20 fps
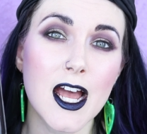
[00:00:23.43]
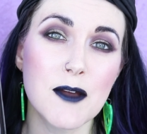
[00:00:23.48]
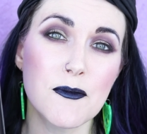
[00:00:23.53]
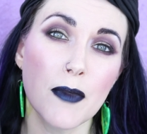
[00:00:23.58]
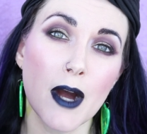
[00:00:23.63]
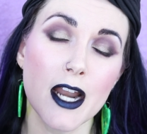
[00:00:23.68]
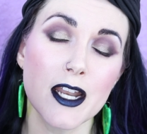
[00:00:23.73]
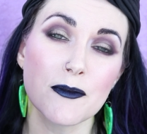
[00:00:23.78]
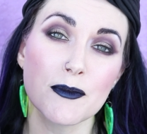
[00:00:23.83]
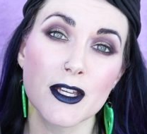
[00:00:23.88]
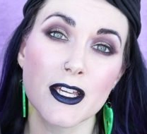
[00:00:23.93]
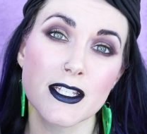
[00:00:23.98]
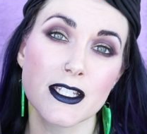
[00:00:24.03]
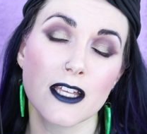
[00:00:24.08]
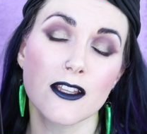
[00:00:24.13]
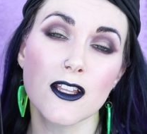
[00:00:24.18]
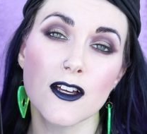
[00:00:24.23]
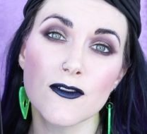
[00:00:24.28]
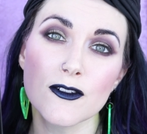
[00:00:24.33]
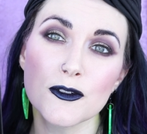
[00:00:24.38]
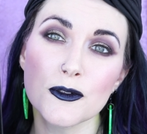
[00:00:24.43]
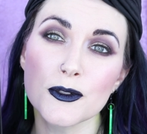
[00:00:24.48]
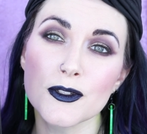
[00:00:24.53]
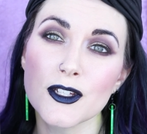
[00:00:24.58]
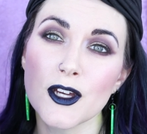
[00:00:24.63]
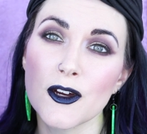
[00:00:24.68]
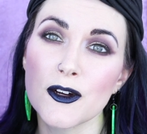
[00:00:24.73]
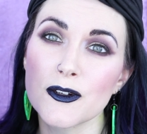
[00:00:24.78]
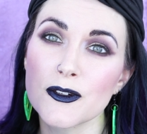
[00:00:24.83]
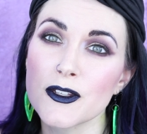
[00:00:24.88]
I bought it because I love cool
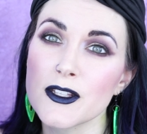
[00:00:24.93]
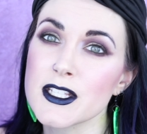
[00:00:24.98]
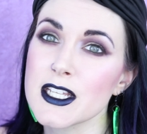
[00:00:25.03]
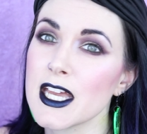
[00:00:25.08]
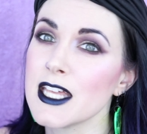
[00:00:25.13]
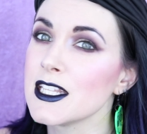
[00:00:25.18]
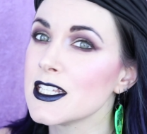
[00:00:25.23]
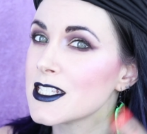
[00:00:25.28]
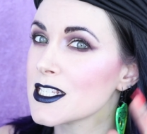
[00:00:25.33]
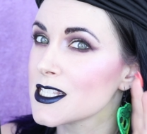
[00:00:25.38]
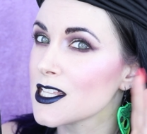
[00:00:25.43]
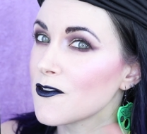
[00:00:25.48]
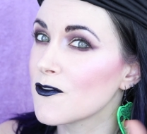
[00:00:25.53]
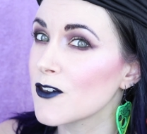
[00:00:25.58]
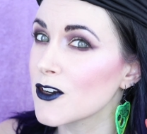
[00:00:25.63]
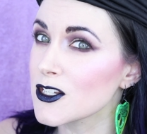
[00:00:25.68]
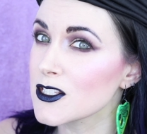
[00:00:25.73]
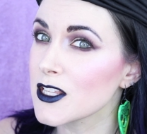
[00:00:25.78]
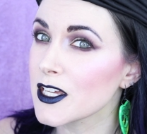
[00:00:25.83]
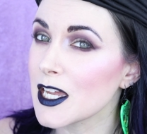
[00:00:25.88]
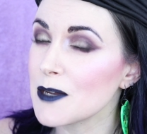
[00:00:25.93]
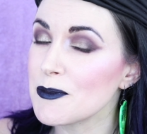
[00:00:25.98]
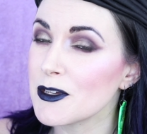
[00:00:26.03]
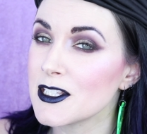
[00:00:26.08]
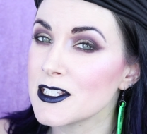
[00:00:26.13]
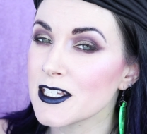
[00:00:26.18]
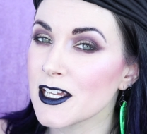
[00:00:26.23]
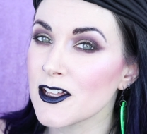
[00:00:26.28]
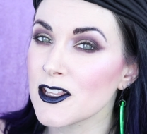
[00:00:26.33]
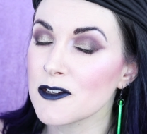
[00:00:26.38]
tones and this is the first look I
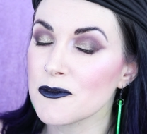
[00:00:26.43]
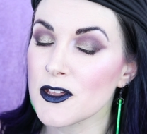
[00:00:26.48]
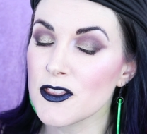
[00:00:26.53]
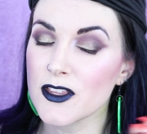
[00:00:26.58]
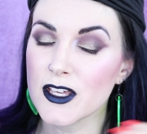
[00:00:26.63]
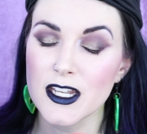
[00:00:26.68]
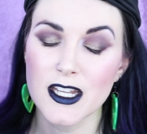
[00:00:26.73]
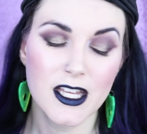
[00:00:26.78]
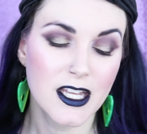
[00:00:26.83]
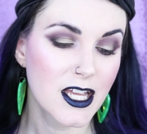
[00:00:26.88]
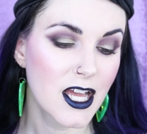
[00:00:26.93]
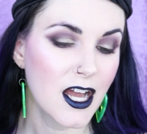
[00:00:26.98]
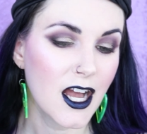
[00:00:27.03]
put together with it.